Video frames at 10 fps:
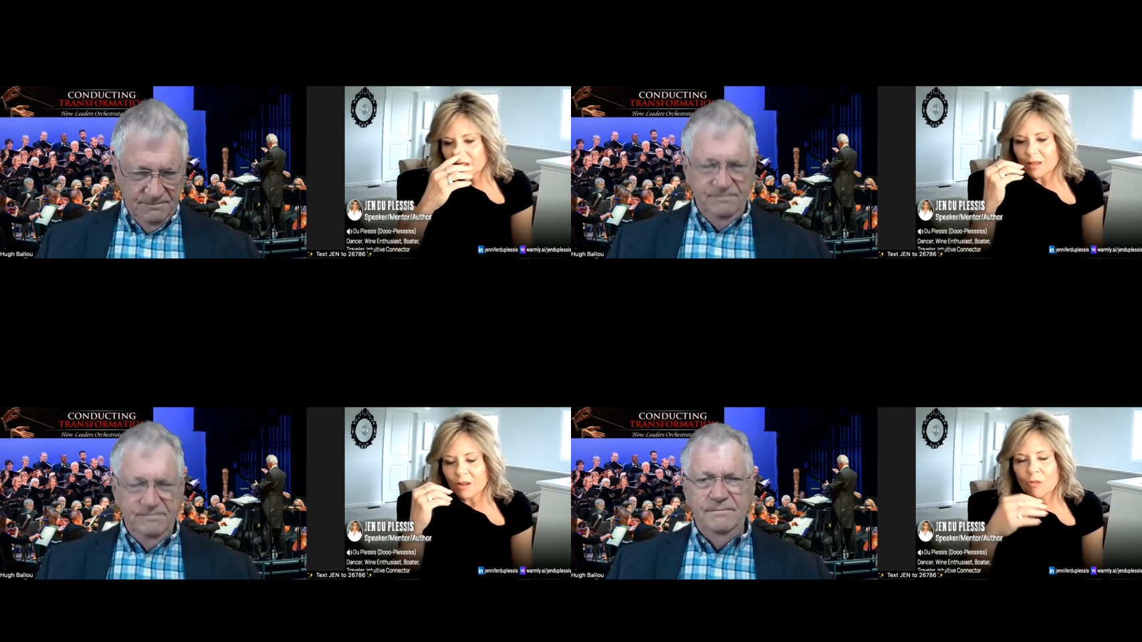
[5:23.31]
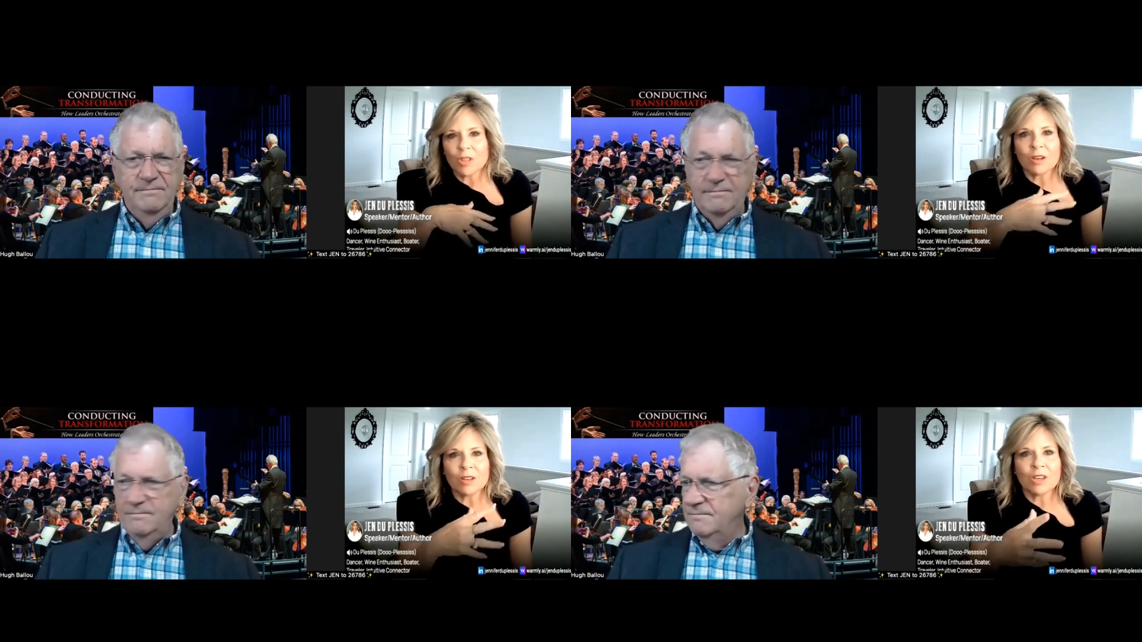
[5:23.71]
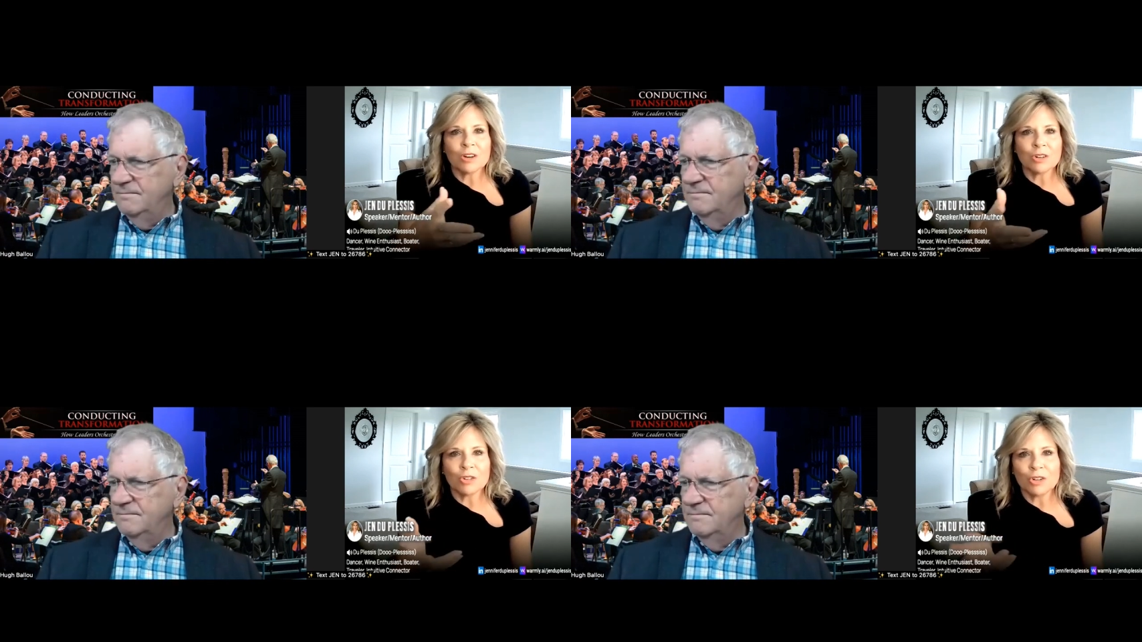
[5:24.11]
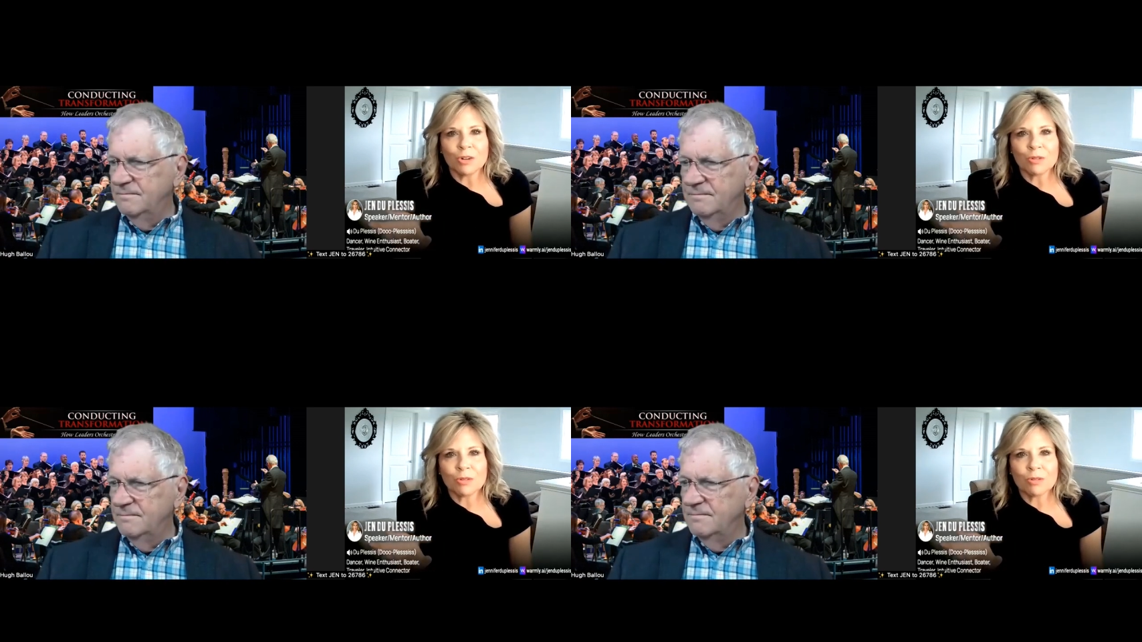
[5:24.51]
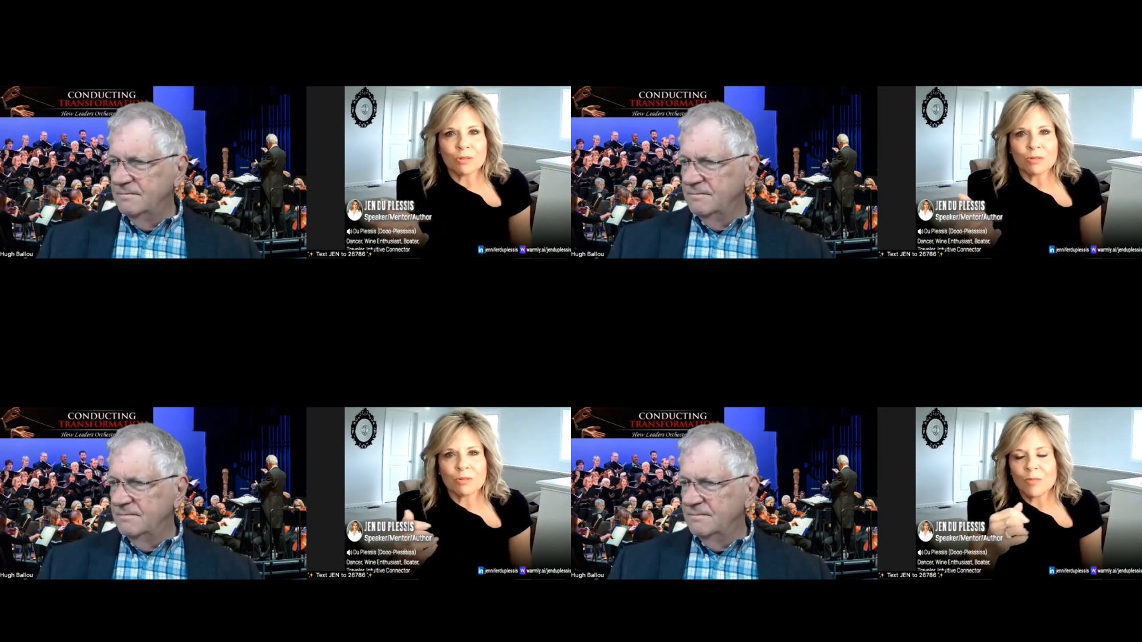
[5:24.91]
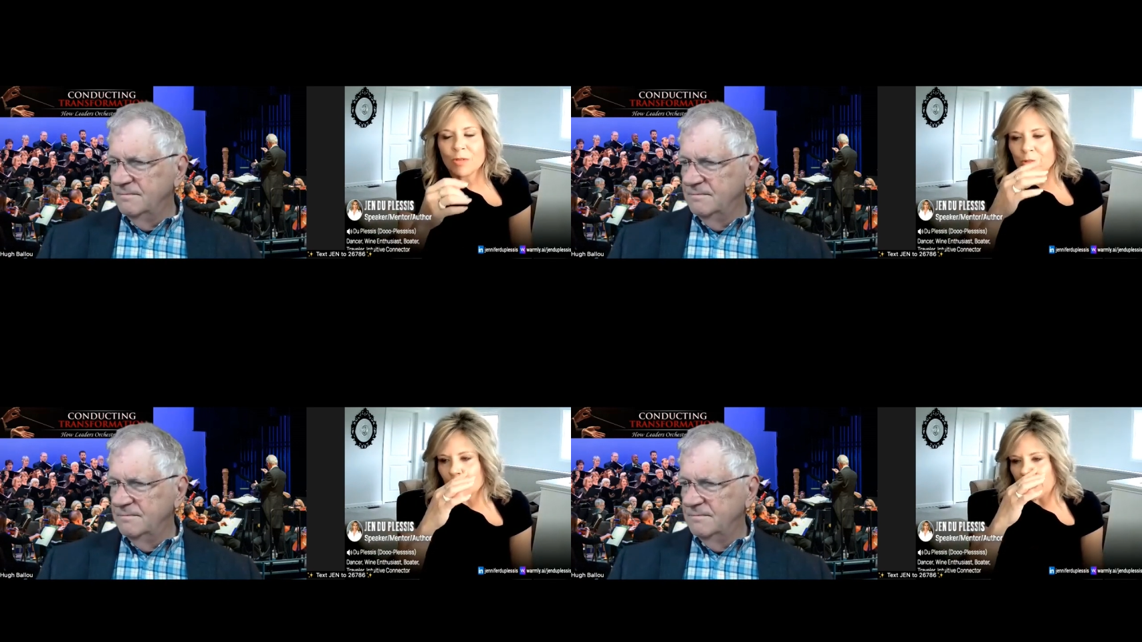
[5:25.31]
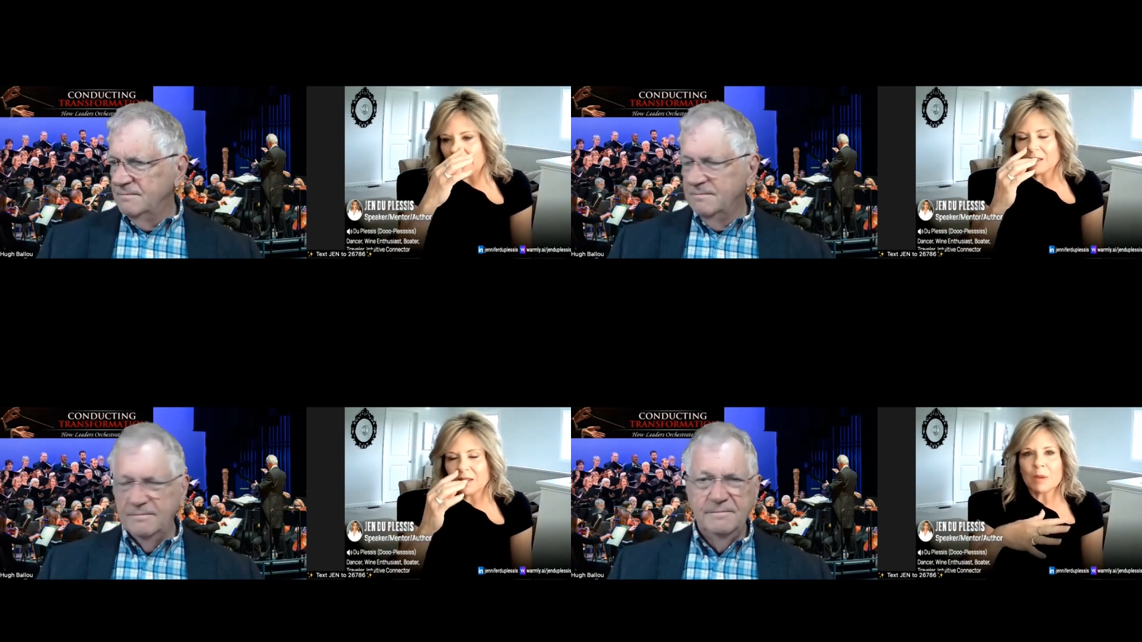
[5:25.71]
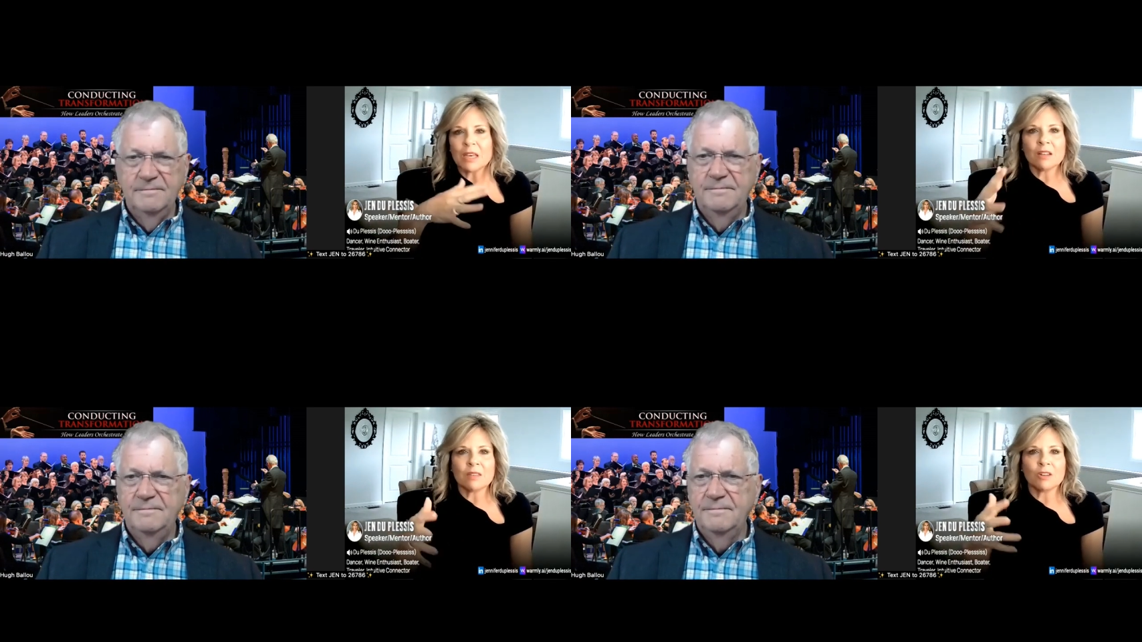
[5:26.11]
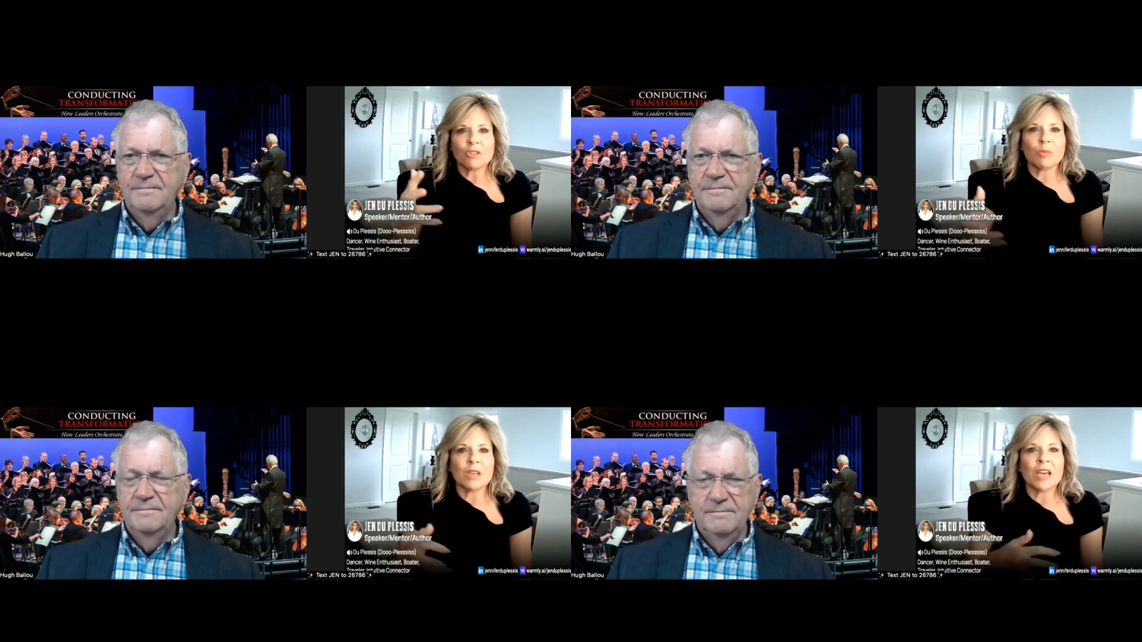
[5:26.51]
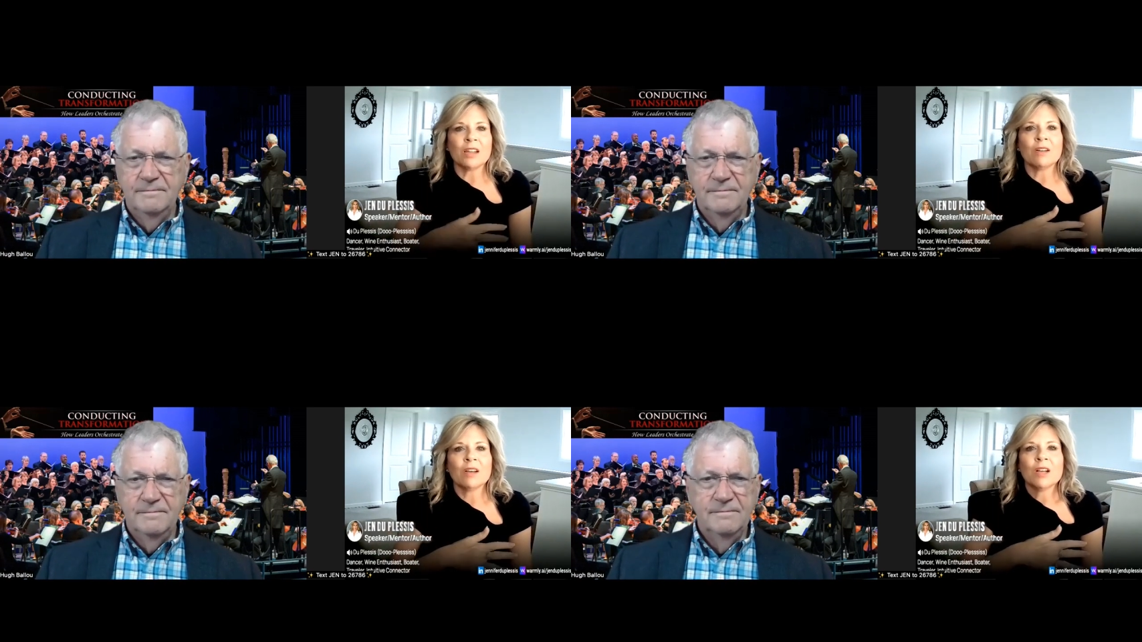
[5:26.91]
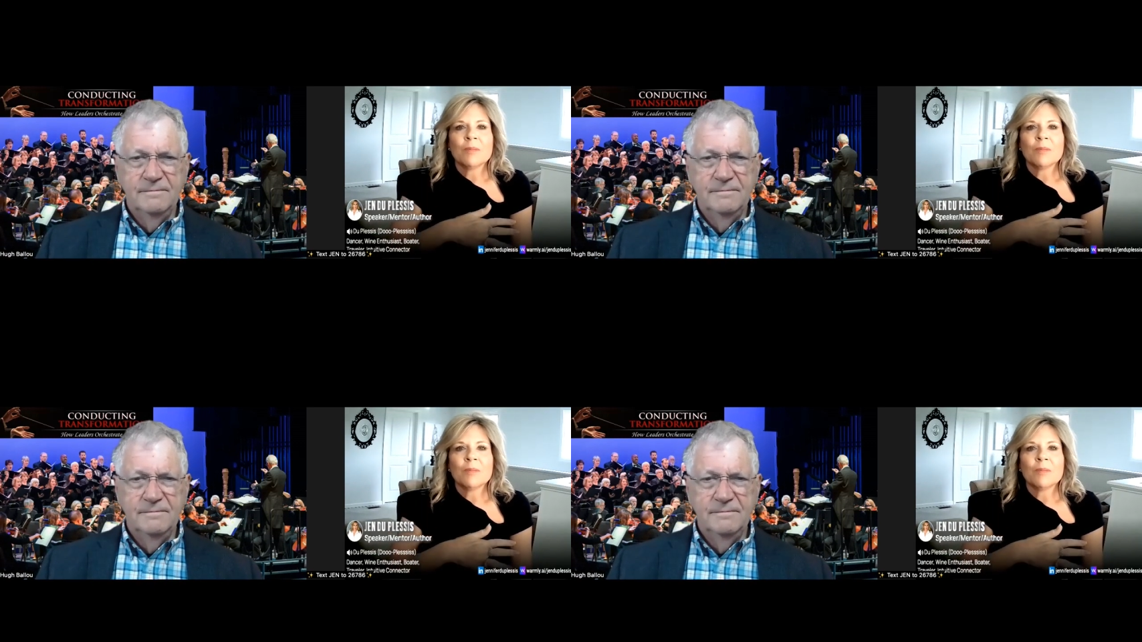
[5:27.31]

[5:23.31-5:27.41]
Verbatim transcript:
Speaker 1: and, over the years, you know, through through the pandemic, et cetera, we had,